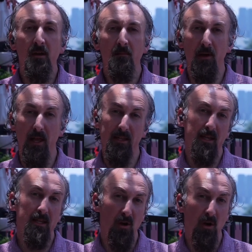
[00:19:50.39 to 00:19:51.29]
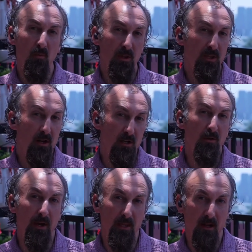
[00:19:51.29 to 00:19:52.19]
but these are what they're
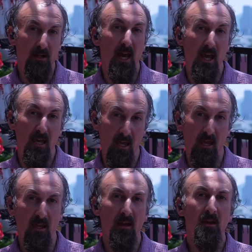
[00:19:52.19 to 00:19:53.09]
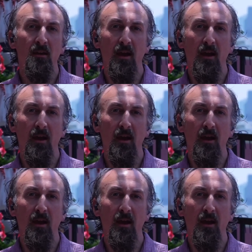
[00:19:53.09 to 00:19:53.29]
doing. They're taking an